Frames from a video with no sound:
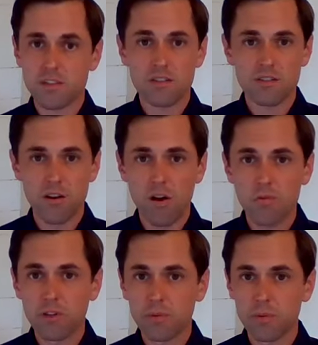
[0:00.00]
So
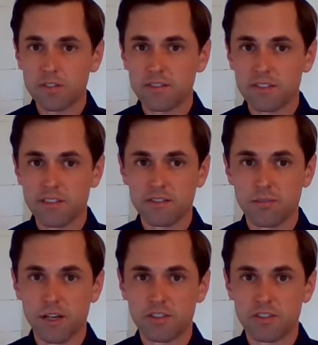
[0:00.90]
hopefully we see
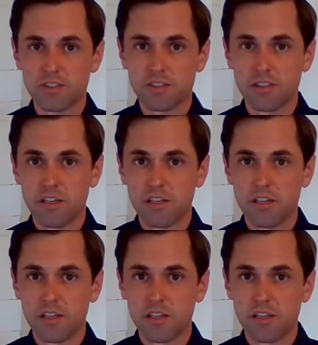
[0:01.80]
some much